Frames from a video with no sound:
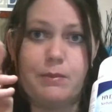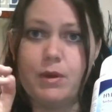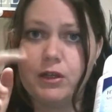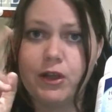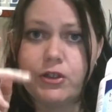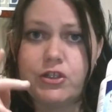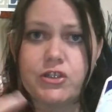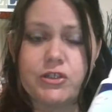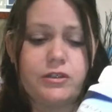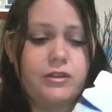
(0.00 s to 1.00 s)

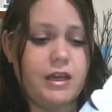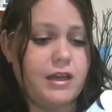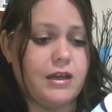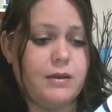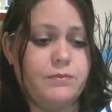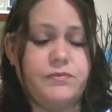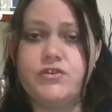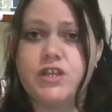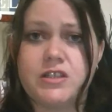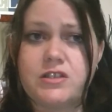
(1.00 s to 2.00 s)
lotion,
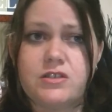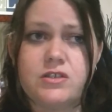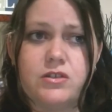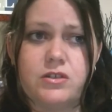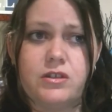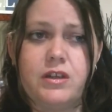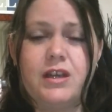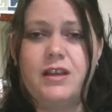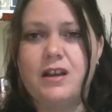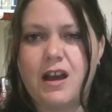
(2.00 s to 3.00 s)
just as good.
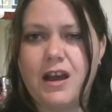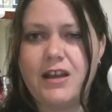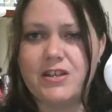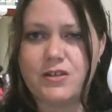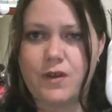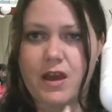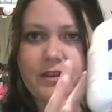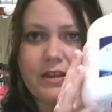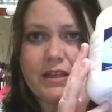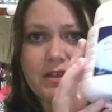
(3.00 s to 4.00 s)
I just find
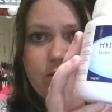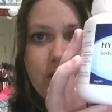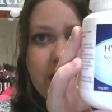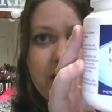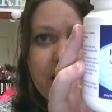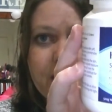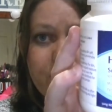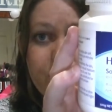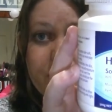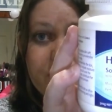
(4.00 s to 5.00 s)
that this one here
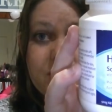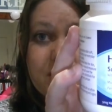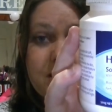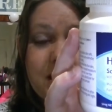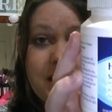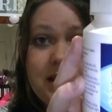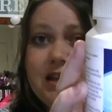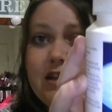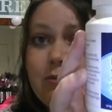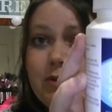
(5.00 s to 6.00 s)
works just a
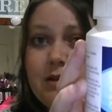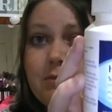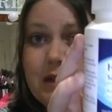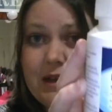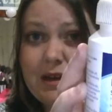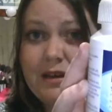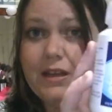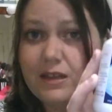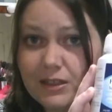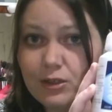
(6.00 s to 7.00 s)
little bit better, a
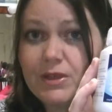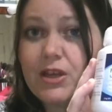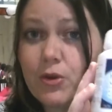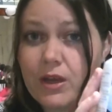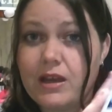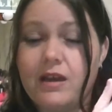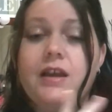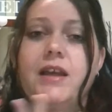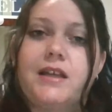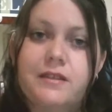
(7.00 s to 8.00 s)
little bit quicker
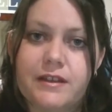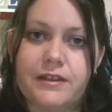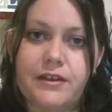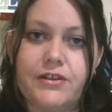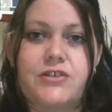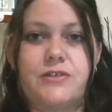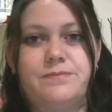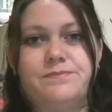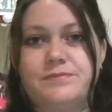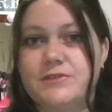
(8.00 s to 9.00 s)
than the lotion.
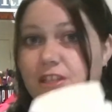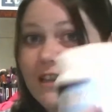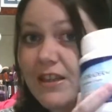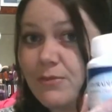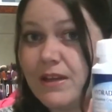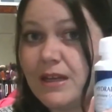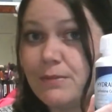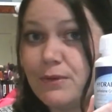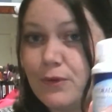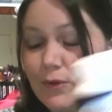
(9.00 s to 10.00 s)
So that's my
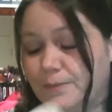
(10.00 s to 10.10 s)
number four.